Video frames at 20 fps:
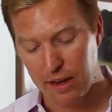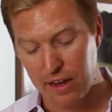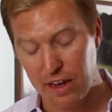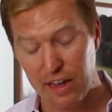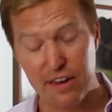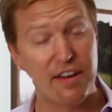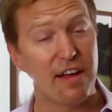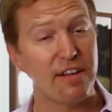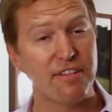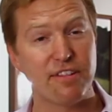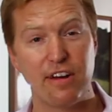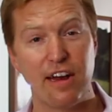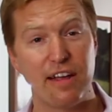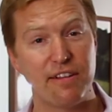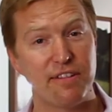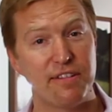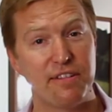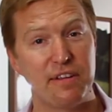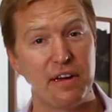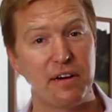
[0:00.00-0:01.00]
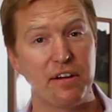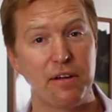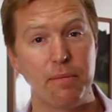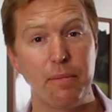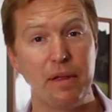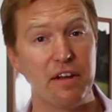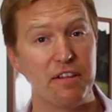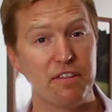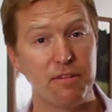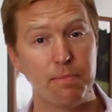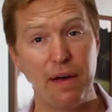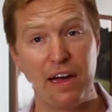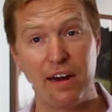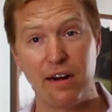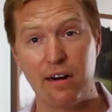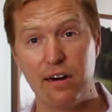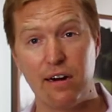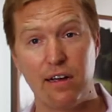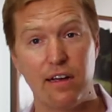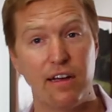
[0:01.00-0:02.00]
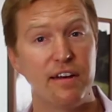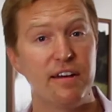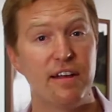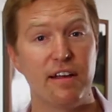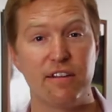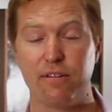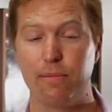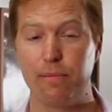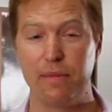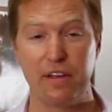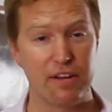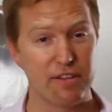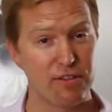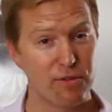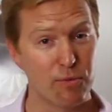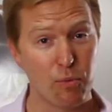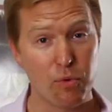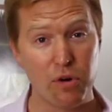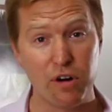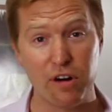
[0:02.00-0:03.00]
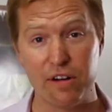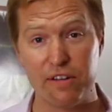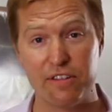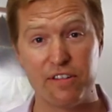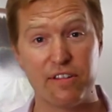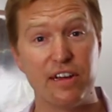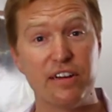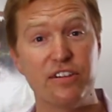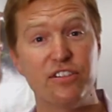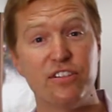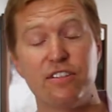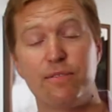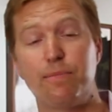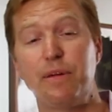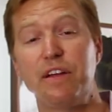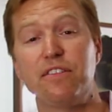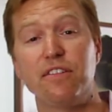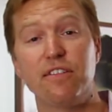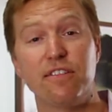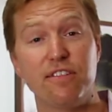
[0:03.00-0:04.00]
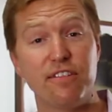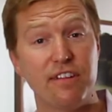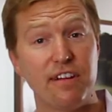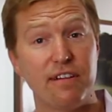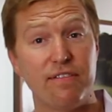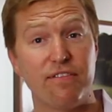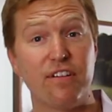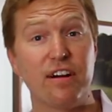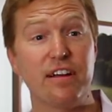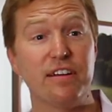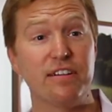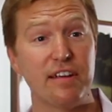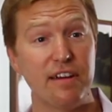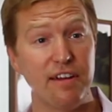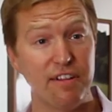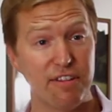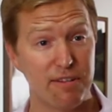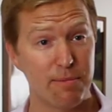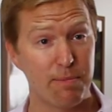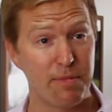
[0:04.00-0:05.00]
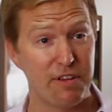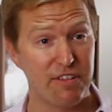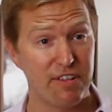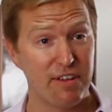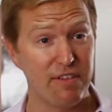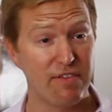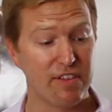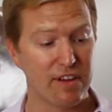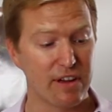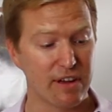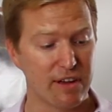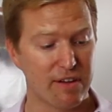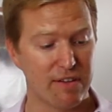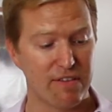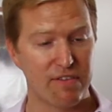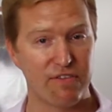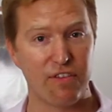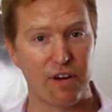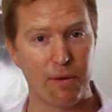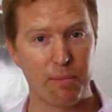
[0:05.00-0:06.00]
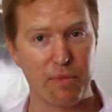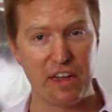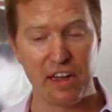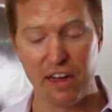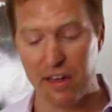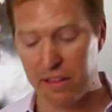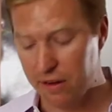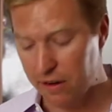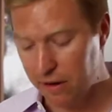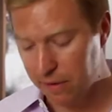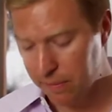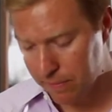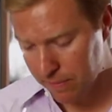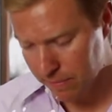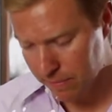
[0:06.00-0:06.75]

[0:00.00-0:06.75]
It doesn't necessarily mean it's better. It doesn't mean it's worse. It just means it's different and is specific from the other.